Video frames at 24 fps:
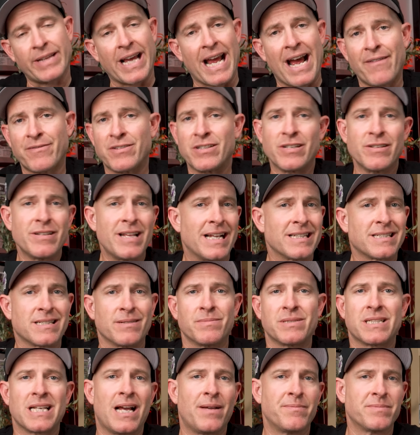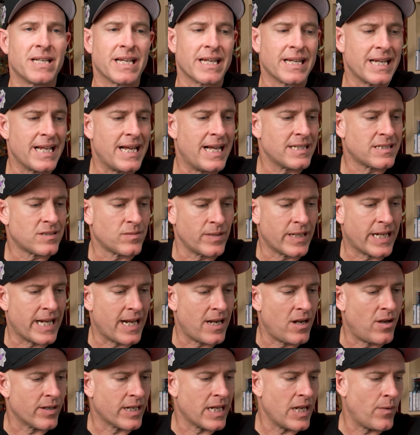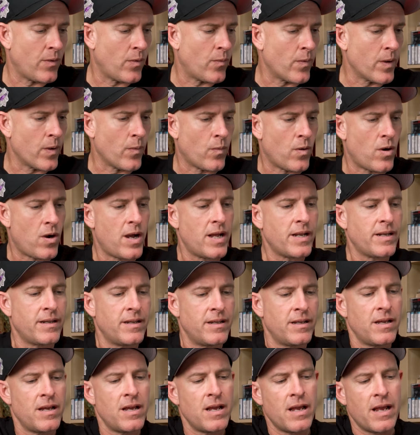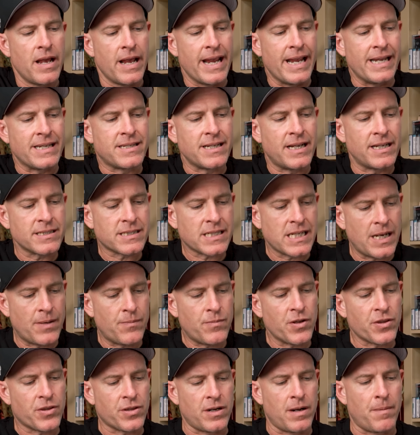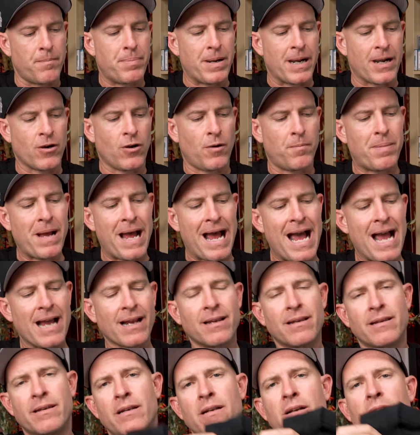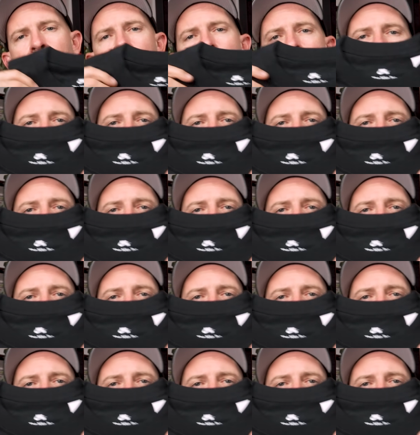They have to do that sometimes, I guess. We can't all get what we want. It does come with an apparel pack, you know,